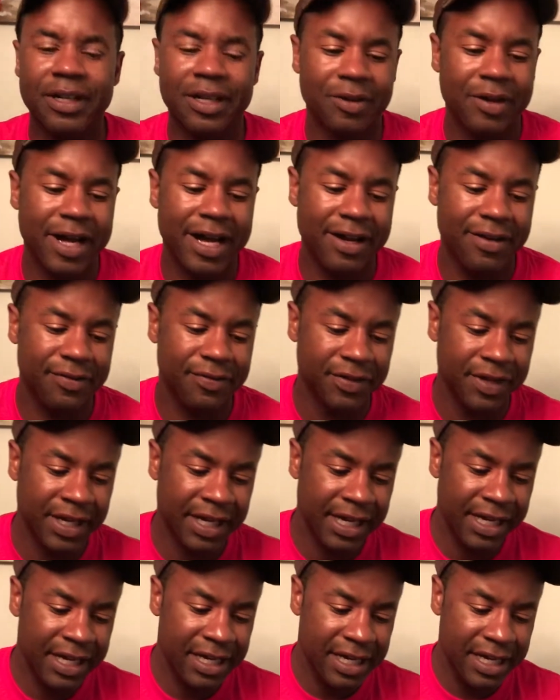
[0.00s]
I don't have
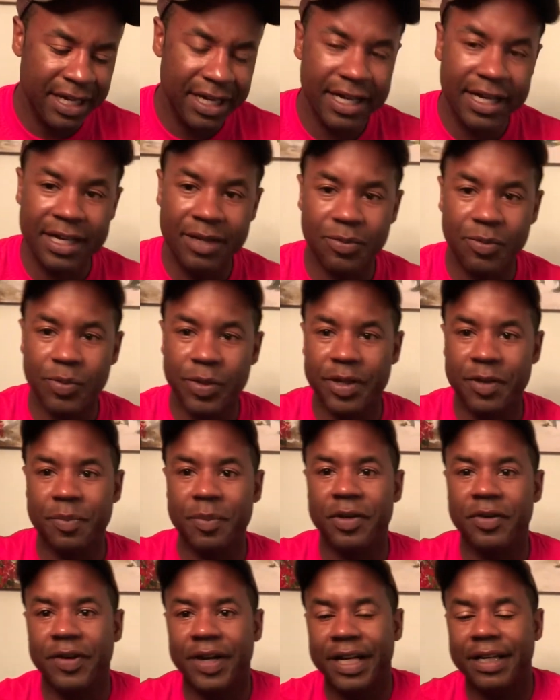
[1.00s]
it with
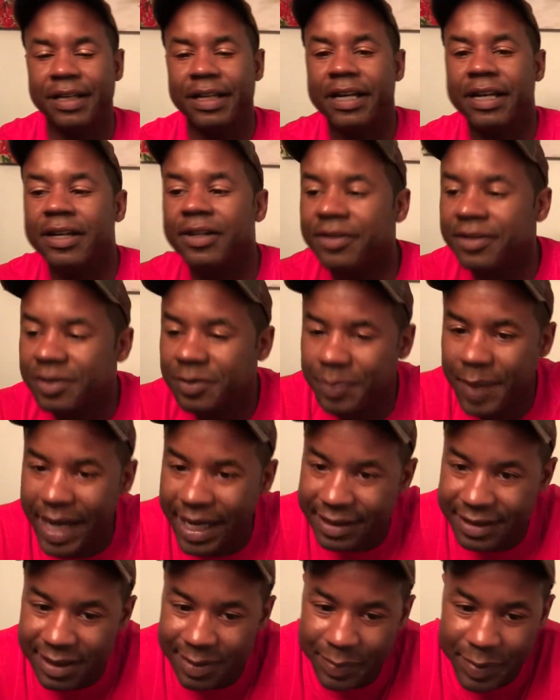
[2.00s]
me right now. It's
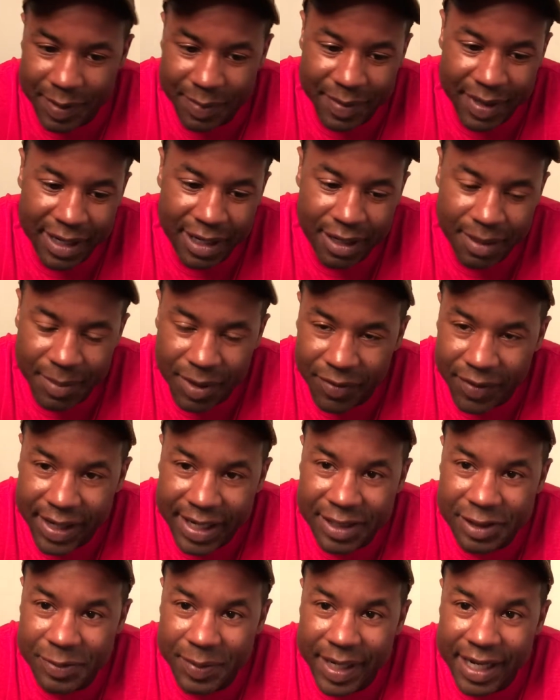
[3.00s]
packed up in my
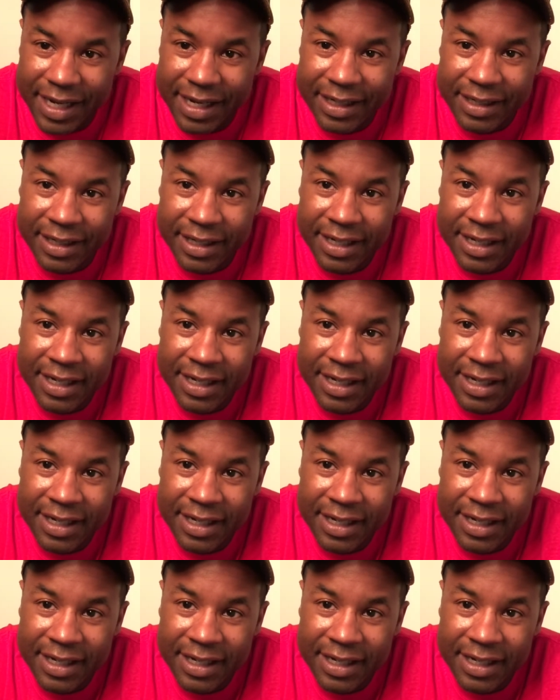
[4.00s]
range bag.